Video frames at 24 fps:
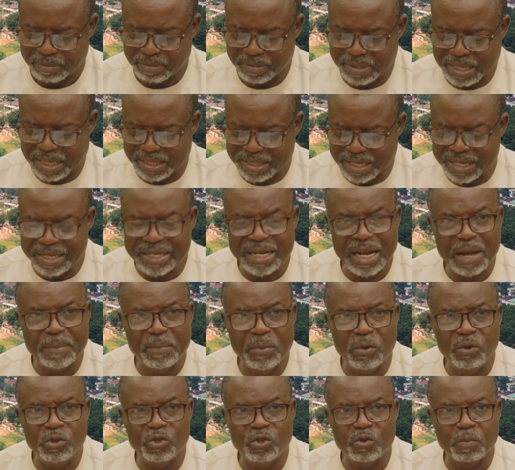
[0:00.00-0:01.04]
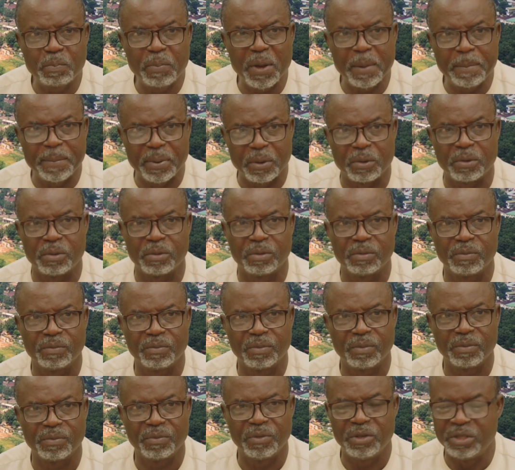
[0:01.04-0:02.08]
that enables people,
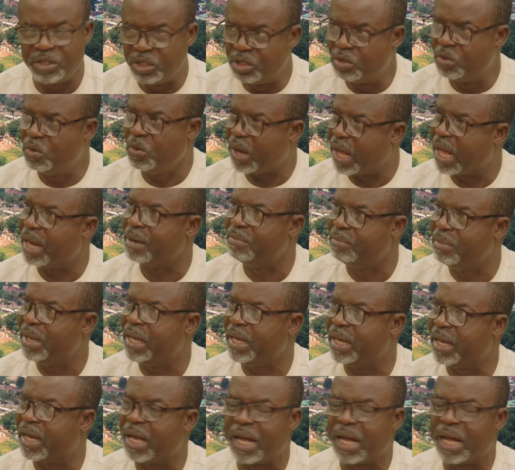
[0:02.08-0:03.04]
you and me